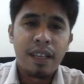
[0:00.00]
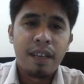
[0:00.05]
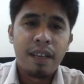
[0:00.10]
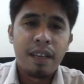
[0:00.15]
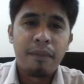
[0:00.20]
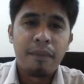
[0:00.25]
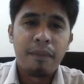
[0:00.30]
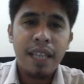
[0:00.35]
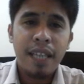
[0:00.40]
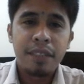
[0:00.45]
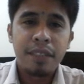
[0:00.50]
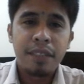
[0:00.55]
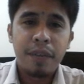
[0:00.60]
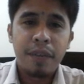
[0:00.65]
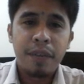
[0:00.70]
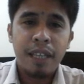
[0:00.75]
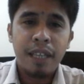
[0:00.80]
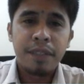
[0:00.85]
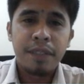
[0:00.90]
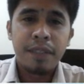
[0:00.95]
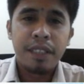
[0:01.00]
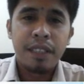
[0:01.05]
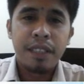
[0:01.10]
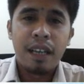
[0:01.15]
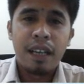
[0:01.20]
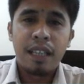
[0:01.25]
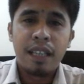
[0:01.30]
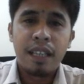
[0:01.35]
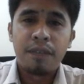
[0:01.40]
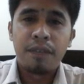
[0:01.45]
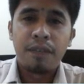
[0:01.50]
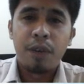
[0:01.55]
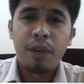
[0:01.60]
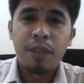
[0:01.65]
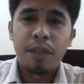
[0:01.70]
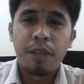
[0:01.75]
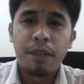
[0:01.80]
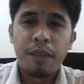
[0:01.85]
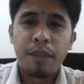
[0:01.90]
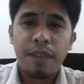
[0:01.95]
Microwaves are a
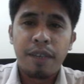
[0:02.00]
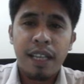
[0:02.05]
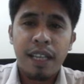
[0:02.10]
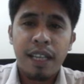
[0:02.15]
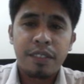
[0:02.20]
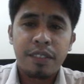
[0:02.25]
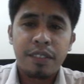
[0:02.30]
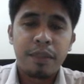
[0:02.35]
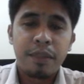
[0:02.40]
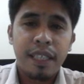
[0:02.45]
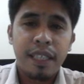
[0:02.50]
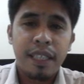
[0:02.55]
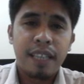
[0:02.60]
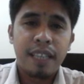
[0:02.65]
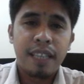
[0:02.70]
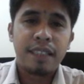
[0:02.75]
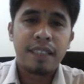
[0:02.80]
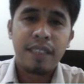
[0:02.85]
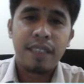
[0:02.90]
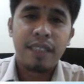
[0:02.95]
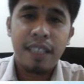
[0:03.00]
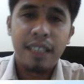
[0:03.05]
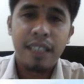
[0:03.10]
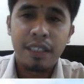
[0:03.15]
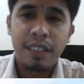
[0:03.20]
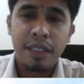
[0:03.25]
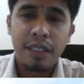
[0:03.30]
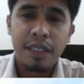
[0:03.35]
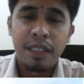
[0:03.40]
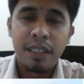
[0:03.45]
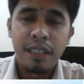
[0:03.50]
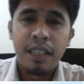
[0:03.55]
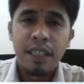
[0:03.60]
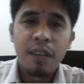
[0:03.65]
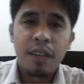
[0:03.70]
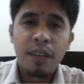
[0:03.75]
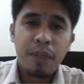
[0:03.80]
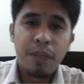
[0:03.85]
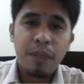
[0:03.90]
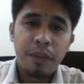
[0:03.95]
form of electromagnetic radiation
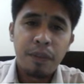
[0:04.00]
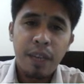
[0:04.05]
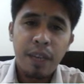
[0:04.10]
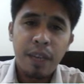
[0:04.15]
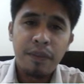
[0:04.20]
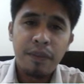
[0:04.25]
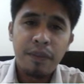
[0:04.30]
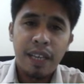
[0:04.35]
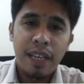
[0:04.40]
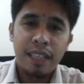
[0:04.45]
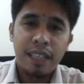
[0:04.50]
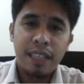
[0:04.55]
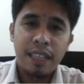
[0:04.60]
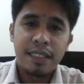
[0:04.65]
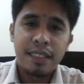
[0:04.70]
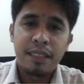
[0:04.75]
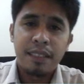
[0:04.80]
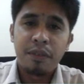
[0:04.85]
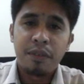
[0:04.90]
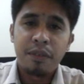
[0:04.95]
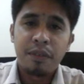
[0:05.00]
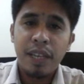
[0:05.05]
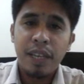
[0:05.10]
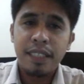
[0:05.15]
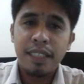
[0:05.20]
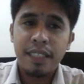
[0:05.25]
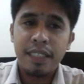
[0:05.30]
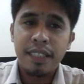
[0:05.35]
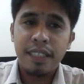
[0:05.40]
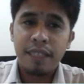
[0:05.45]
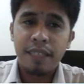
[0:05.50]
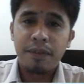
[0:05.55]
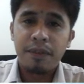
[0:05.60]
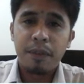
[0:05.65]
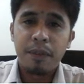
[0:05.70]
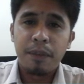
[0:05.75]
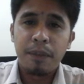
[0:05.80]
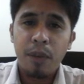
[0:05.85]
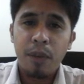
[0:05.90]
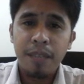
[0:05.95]
with wavelengths ranging
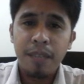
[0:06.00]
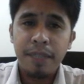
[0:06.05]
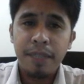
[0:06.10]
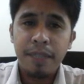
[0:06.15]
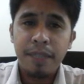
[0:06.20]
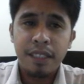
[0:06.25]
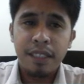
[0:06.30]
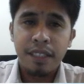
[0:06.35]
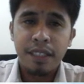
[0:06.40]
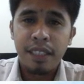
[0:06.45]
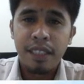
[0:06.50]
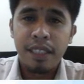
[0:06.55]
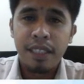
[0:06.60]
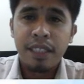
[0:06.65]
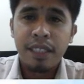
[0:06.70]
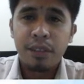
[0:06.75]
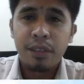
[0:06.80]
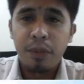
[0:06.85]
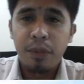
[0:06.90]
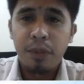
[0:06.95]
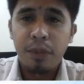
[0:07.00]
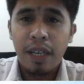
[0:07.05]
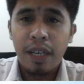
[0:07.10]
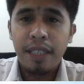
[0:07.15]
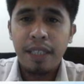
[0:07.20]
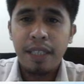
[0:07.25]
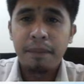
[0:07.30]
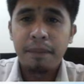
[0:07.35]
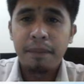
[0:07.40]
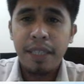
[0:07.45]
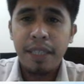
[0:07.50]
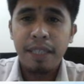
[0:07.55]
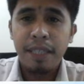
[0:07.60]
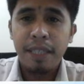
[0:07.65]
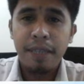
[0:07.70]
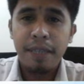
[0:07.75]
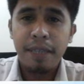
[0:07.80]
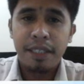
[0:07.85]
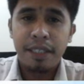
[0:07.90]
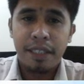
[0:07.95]
from 1 meter to 1
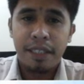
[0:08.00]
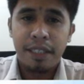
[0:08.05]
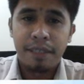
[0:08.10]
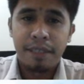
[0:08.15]
millimeter